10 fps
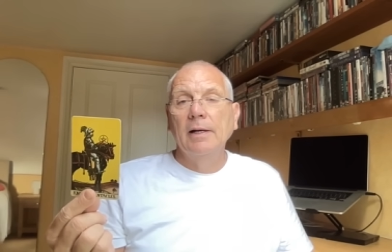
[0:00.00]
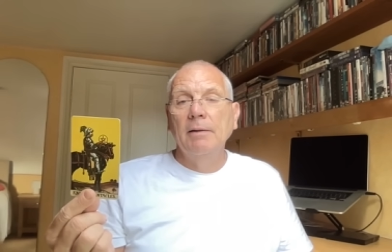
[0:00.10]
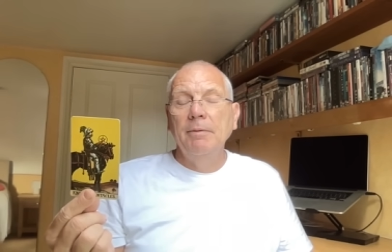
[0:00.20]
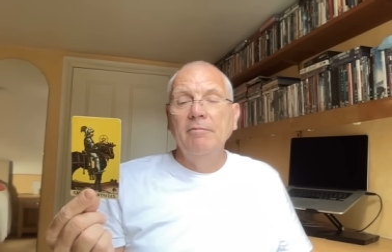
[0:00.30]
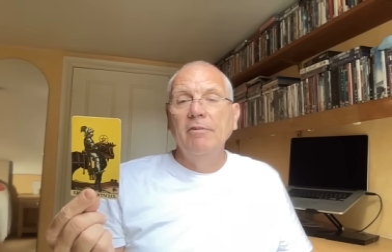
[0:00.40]

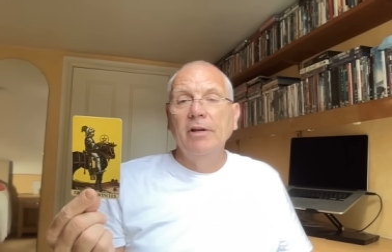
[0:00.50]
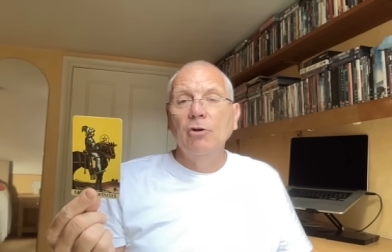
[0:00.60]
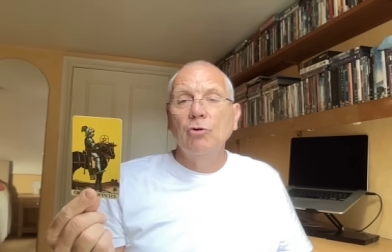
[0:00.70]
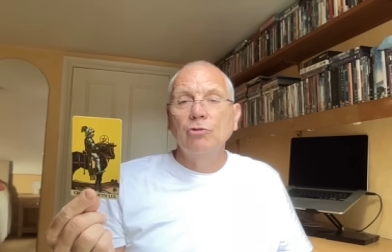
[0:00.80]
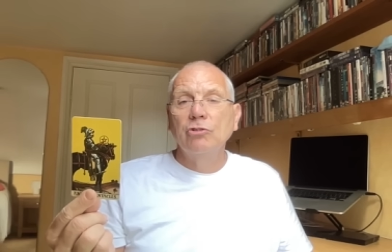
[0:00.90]
have been very
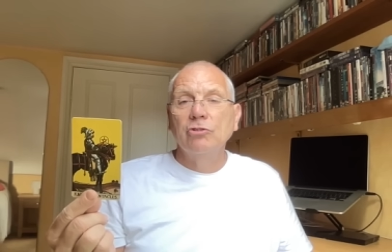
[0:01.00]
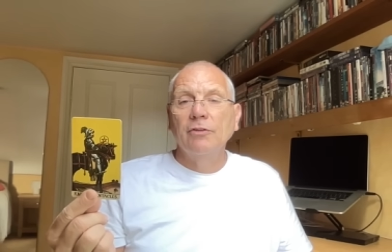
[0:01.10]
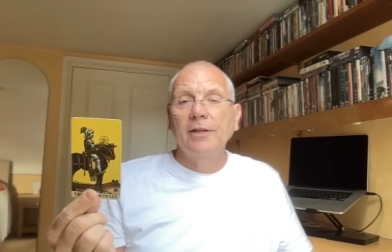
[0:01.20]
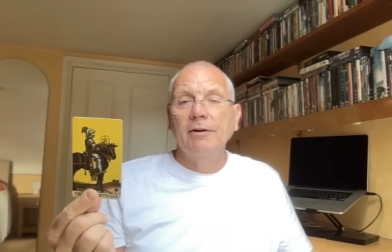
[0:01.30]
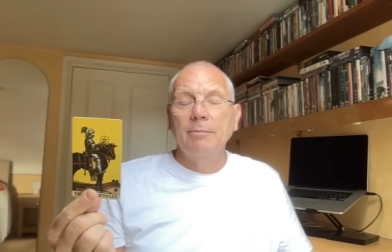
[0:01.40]
cautious
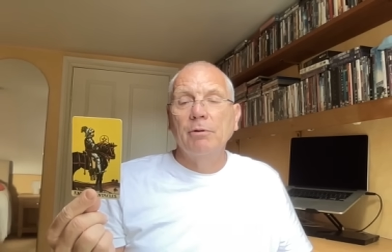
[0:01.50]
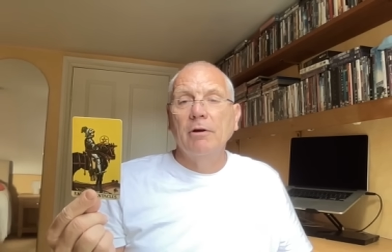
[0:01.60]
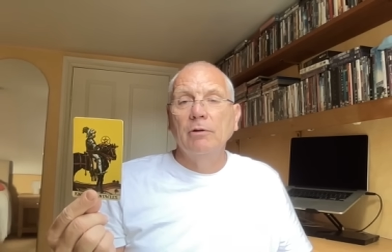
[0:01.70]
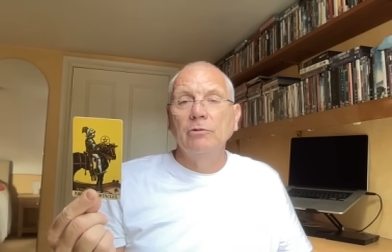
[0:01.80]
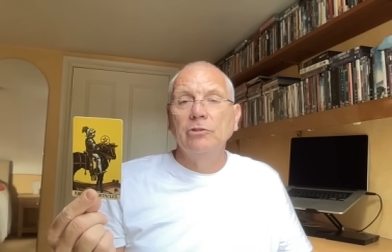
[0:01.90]
on their
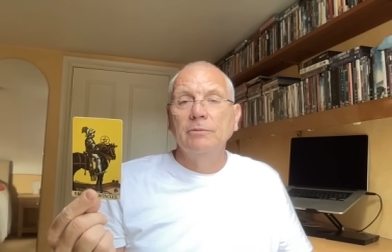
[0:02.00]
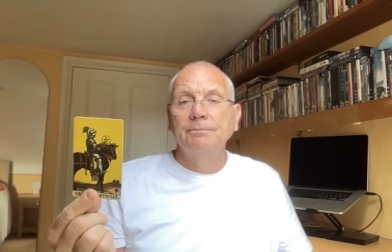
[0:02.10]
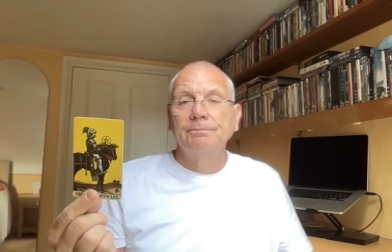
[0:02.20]
approach.